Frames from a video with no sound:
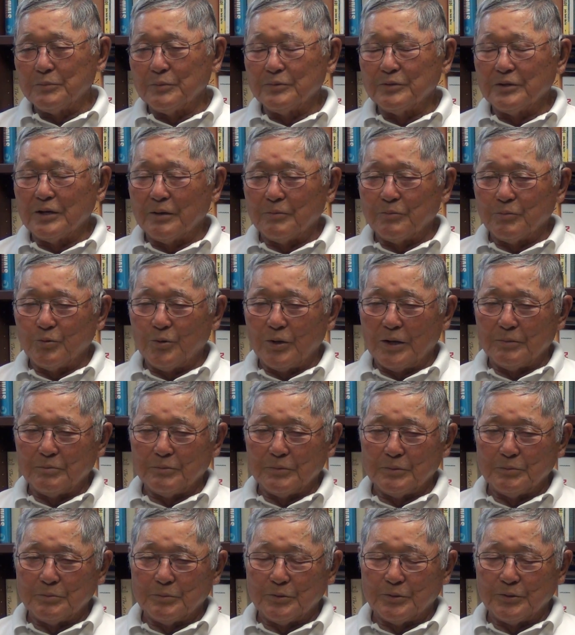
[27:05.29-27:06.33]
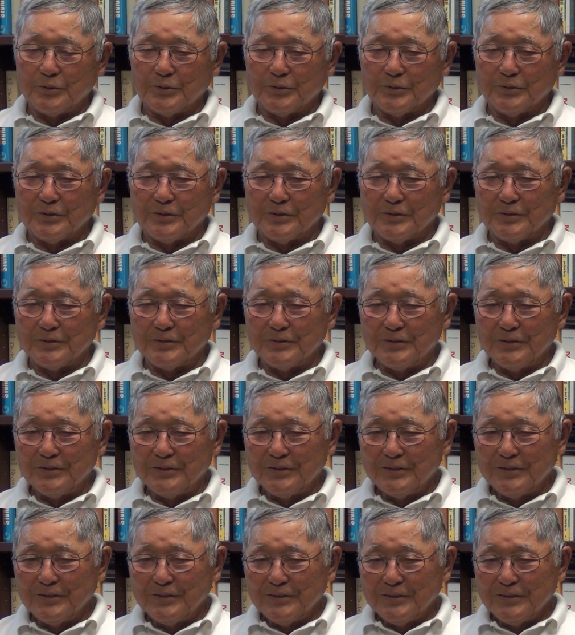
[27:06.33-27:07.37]
not White Memorial.
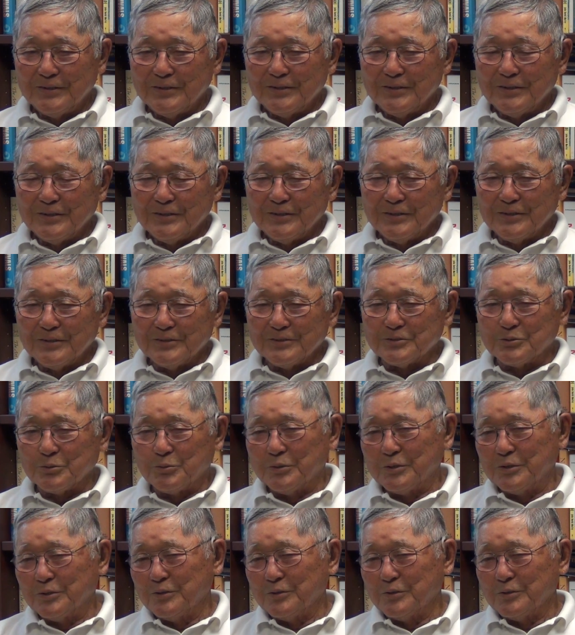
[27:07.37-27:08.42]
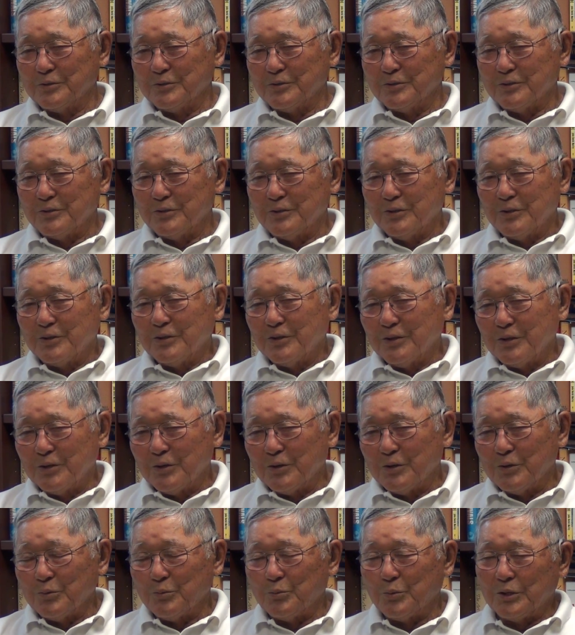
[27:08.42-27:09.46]
It's the one on
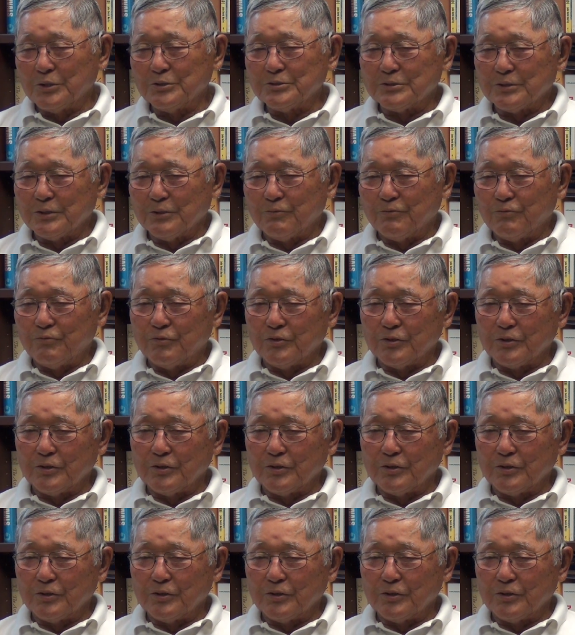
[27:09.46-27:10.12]
west of